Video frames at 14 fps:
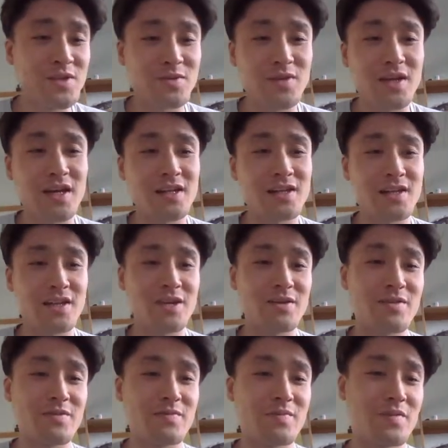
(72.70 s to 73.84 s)
we got,
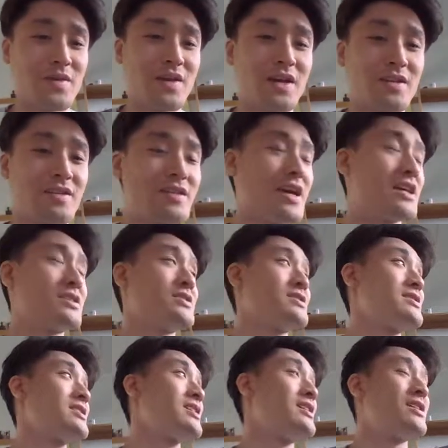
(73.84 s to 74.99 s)
we got the
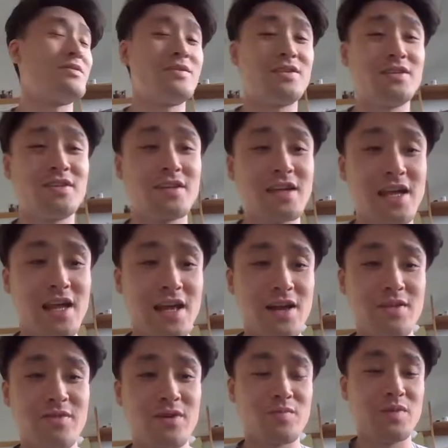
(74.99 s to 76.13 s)
text
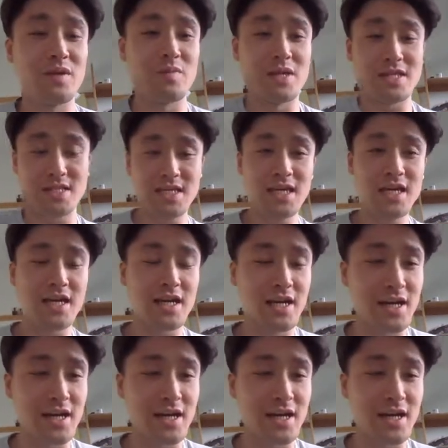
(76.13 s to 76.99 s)
from BBC.